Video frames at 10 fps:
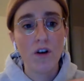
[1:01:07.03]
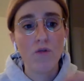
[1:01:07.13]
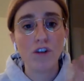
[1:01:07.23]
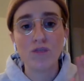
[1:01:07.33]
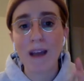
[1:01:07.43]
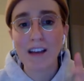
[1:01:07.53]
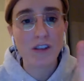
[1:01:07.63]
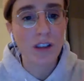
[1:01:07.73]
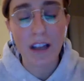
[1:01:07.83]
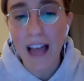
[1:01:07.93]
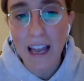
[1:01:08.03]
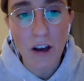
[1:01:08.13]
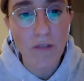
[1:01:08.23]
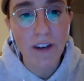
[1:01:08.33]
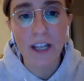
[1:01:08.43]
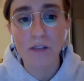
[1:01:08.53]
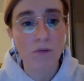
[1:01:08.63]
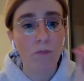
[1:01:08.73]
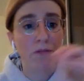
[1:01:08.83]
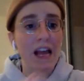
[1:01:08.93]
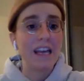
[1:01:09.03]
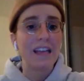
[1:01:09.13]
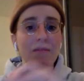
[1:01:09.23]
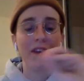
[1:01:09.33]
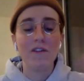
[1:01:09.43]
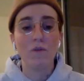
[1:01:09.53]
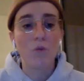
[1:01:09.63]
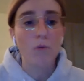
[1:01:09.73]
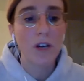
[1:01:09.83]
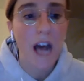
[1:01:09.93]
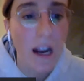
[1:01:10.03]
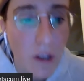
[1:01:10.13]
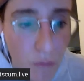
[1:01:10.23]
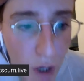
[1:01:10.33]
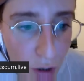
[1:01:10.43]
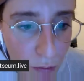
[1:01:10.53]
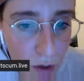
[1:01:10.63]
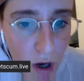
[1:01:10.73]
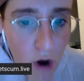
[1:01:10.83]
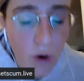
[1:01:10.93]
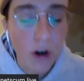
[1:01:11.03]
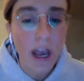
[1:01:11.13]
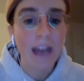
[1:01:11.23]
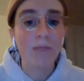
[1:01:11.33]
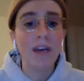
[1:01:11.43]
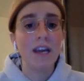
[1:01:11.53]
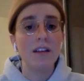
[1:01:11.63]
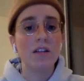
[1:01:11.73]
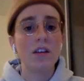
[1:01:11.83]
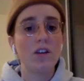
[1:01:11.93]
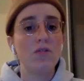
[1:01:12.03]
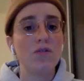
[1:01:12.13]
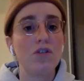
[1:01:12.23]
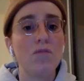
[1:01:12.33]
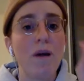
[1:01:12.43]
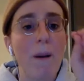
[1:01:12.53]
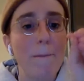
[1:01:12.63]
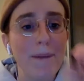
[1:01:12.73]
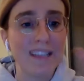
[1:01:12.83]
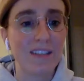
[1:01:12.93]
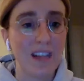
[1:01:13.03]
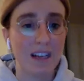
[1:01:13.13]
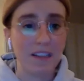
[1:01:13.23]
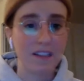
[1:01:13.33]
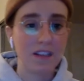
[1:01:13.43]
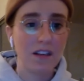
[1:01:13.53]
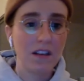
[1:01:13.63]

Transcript: We're smashing the like on videos. We're playing them even when we're not in the room. We're getting me into the YouTube business.